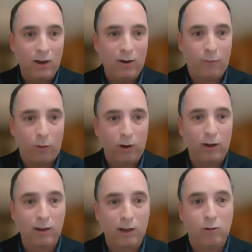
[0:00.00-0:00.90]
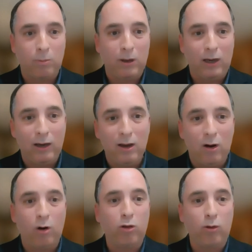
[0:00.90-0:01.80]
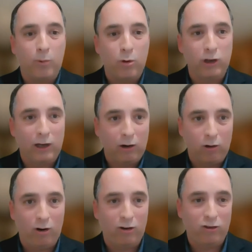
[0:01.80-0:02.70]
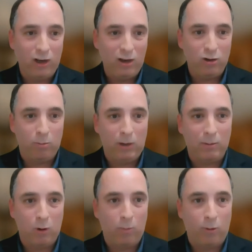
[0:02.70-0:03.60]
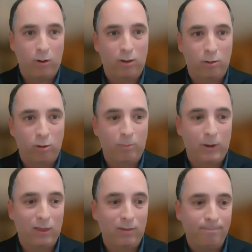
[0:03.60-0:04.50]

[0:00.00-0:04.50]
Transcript: for Israel to be also pushed and encouraged to make more progress towards peace.